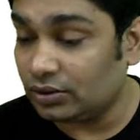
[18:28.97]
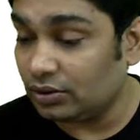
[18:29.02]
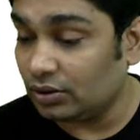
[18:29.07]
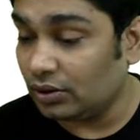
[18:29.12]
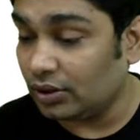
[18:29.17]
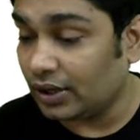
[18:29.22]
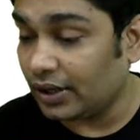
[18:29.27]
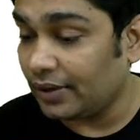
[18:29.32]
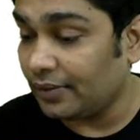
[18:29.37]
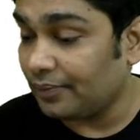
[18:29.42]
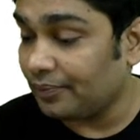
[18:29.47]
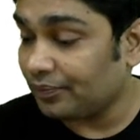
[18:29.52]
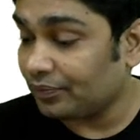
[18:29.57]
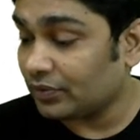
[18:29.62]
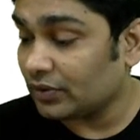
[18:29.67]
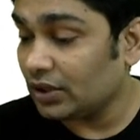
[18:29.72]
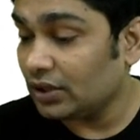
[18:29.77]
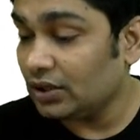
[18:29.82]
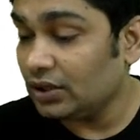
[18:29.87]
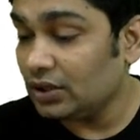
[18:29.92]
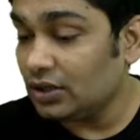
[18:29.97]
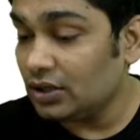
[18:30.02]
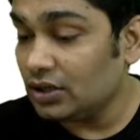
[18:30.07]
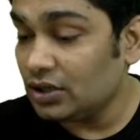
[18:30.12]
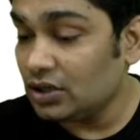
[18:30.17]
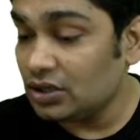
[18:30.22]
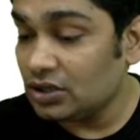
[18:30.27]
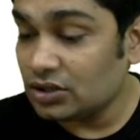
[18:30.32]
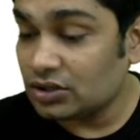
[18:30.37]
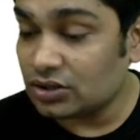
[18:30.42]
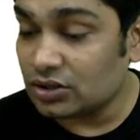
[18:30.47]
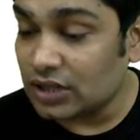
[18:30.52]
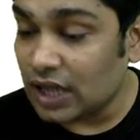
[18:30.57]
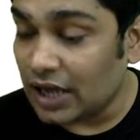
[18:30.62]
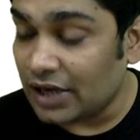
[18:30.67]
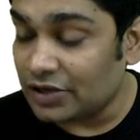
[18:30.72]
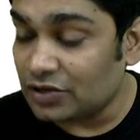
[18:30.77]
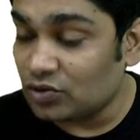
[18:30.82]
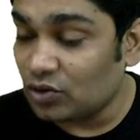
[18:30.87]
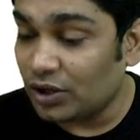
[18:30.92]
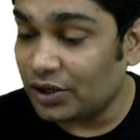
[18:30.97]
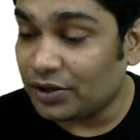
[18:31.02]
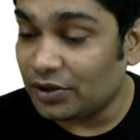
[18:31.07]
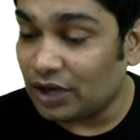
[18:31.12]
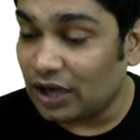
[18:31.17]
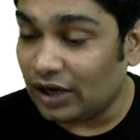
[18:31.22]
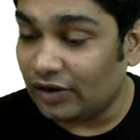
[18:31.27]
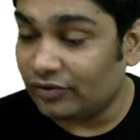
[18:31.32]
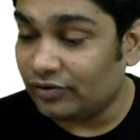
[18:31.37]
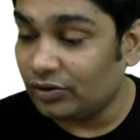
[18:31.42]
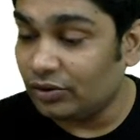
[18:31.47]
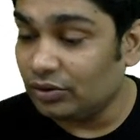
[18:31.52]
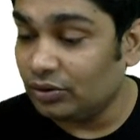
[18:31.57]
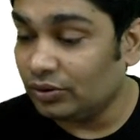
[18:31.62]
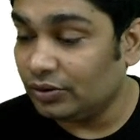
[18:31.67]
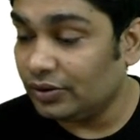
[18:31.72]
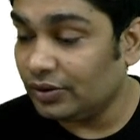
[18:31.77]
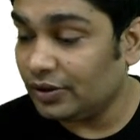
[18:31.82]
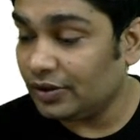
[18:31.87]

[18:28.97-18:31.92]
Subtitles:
Okay. So that is what you have to do.